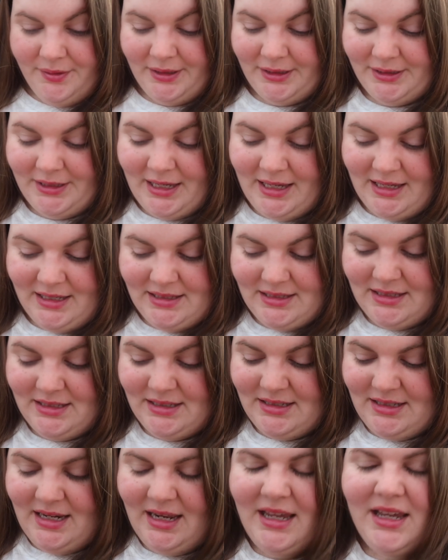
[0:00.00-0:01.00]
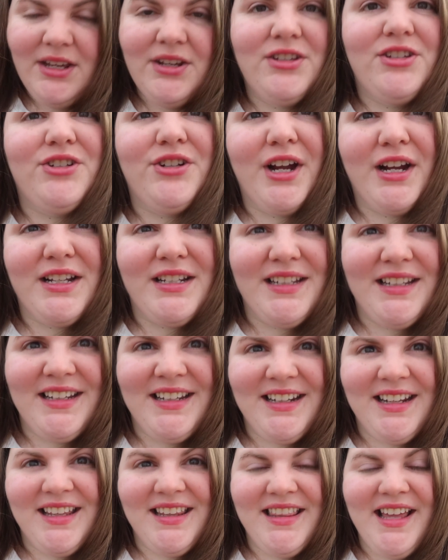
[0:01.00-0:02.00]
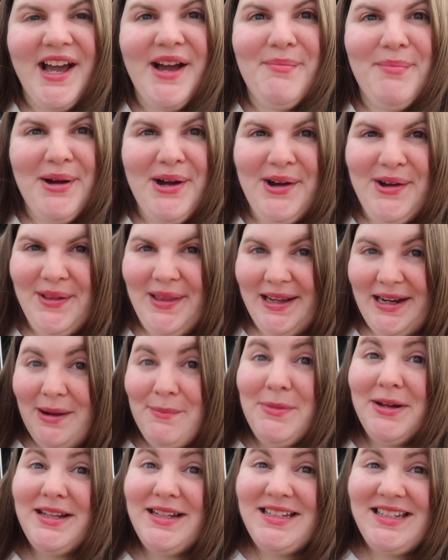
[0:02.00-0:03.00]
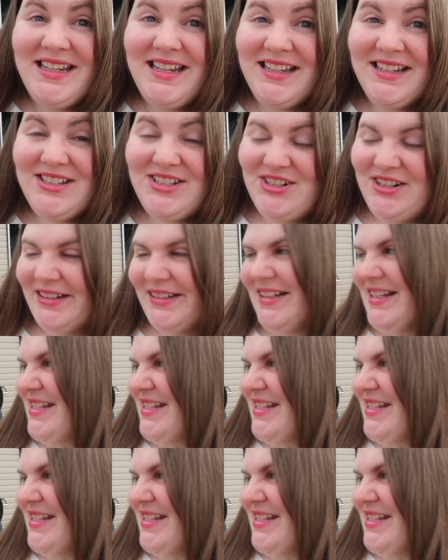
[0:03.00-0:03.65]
Well, he has deconstructed that ball. Like, I want to deconstruct